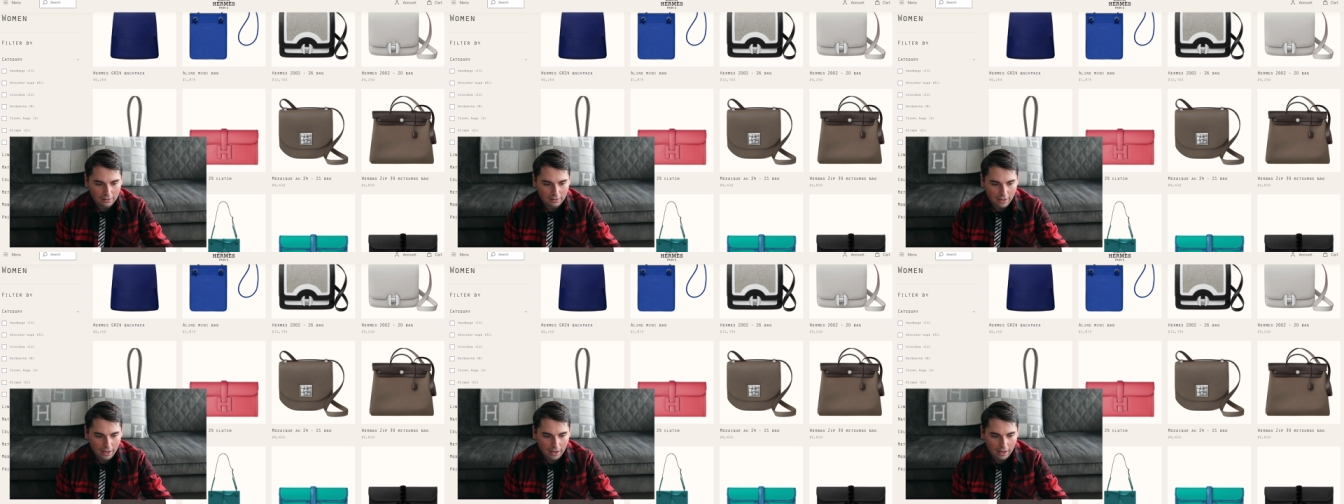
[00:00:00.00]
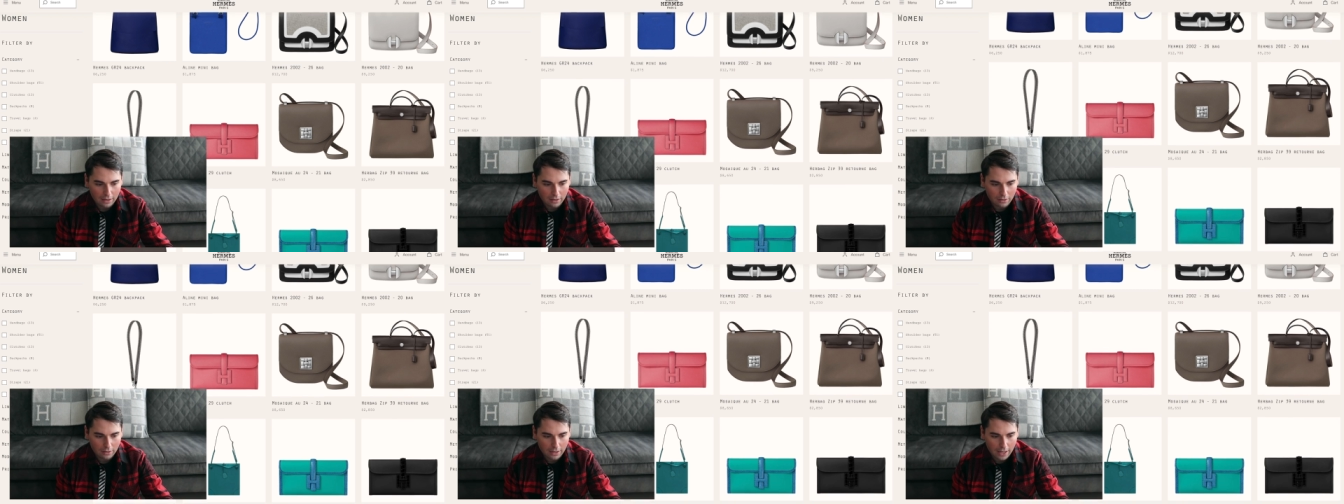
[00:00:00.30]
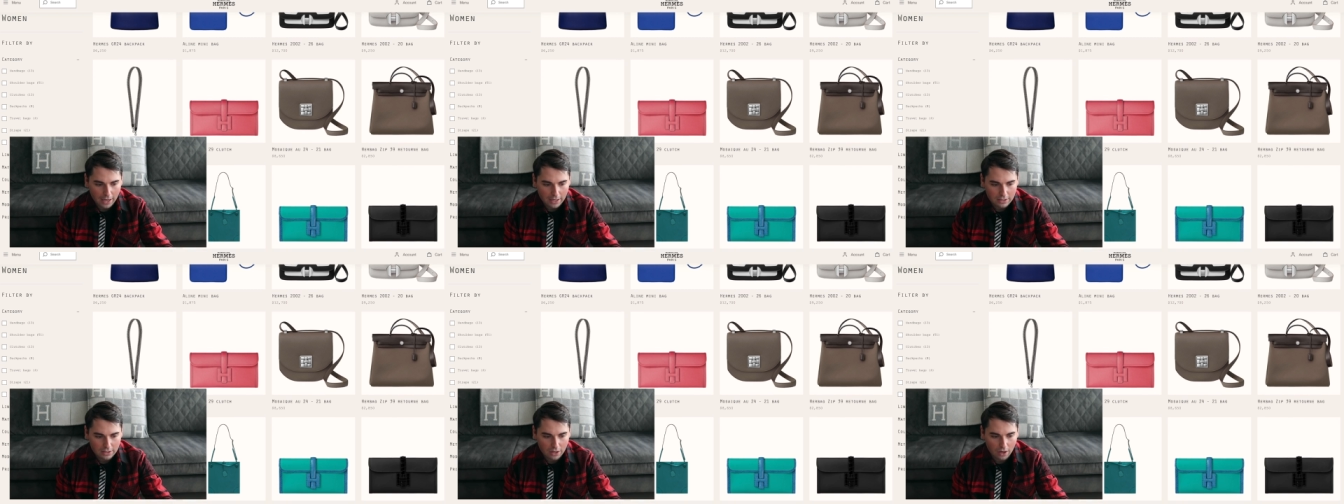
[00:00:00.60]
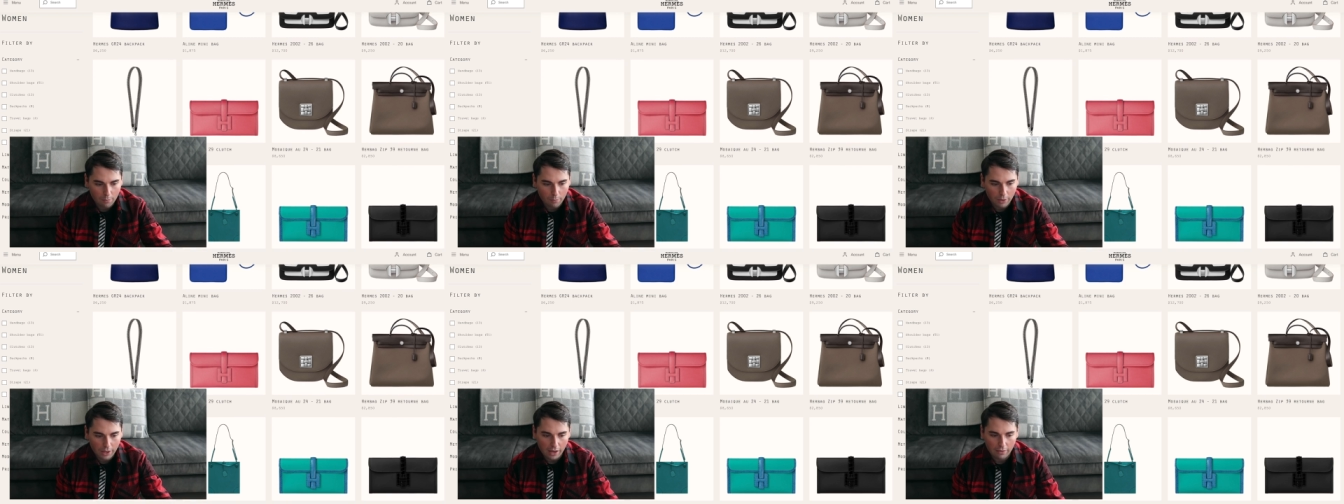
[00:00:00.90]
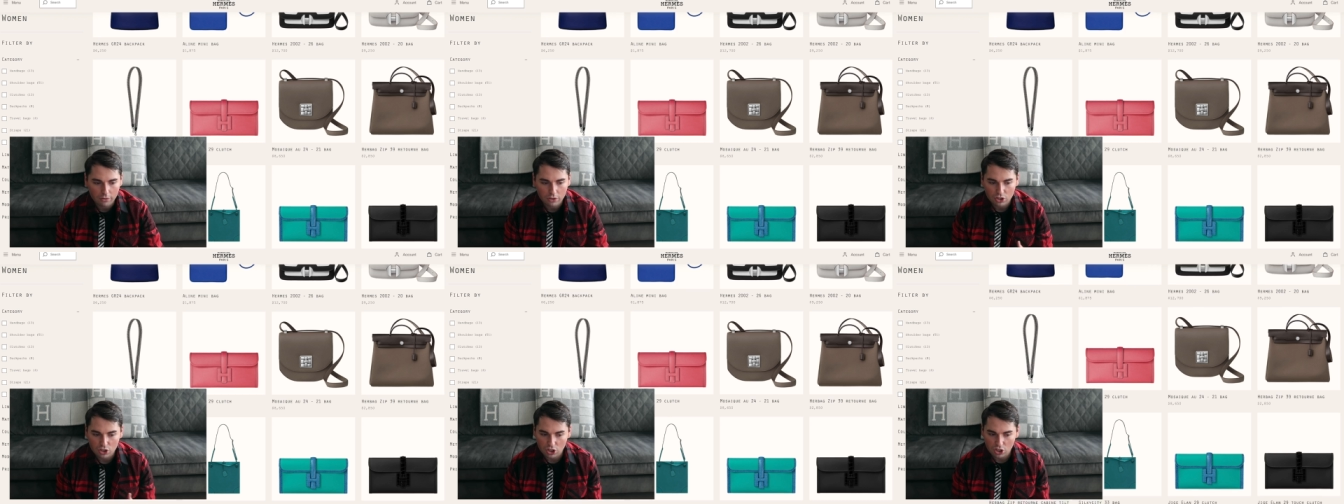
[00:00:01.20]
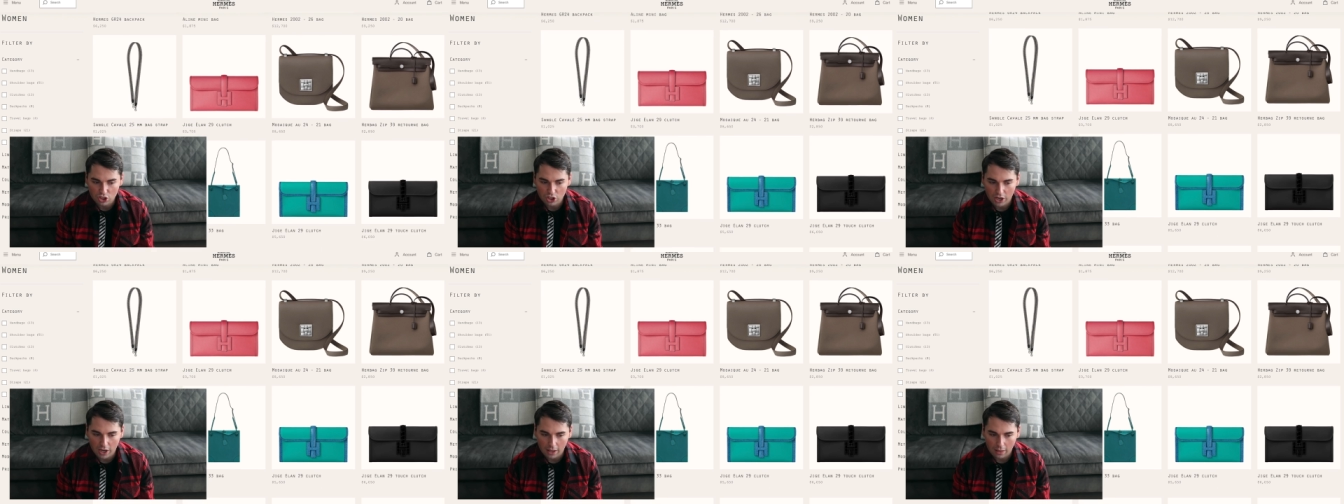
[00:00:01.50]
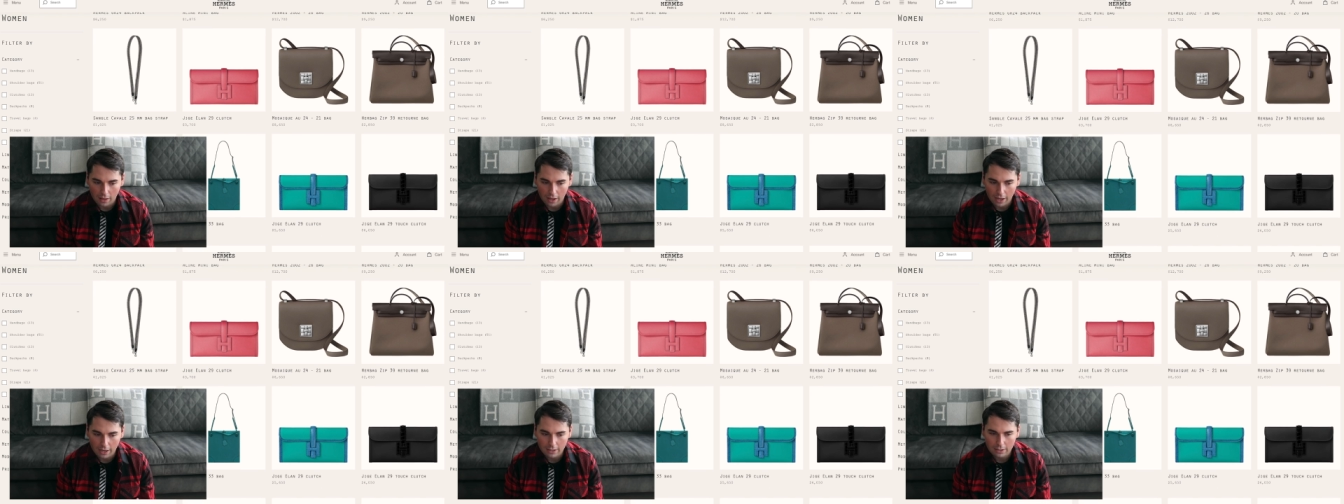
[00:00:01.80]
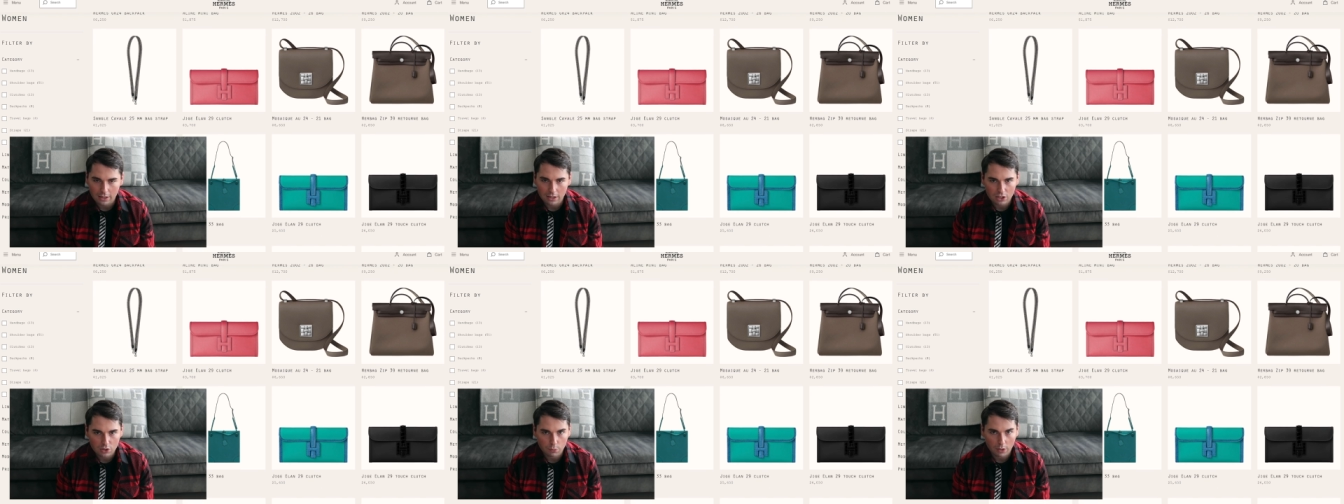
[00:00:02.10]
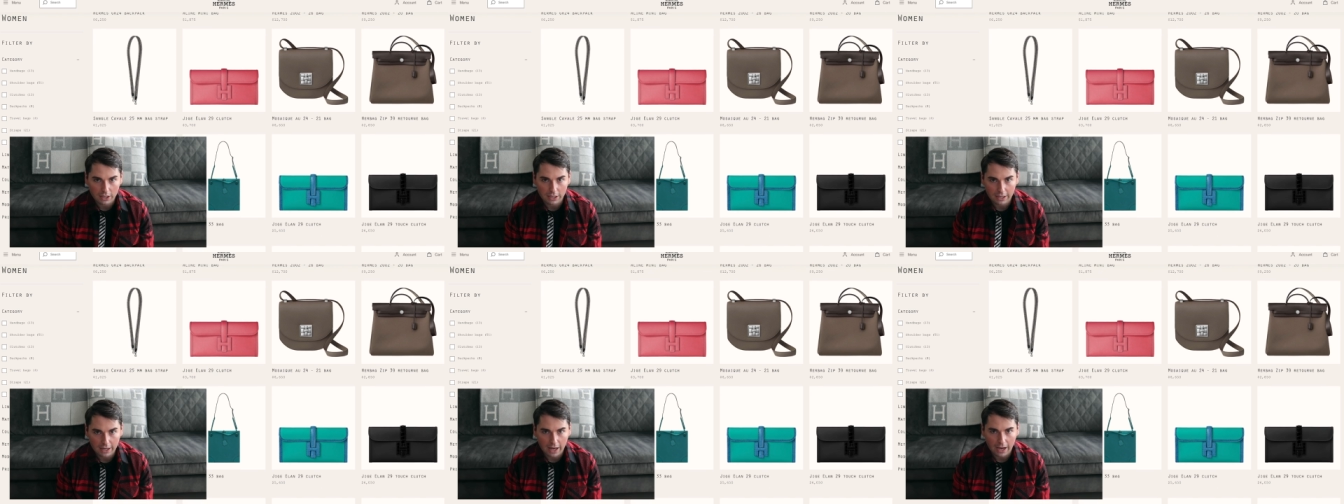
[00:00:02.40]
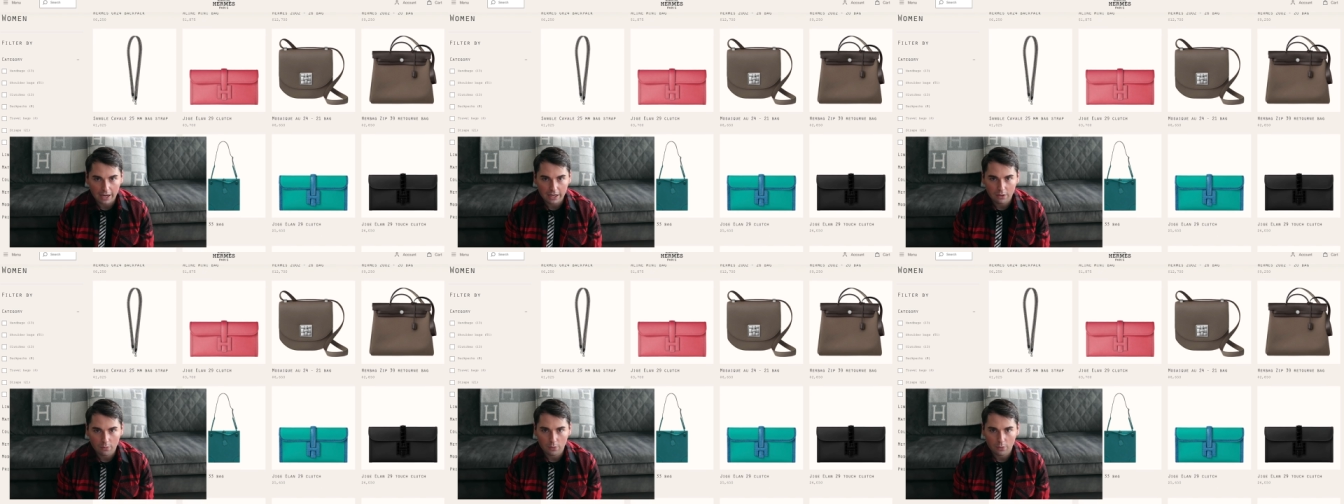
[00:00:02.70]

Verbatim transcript: then next up we have a Jige Elan in 29,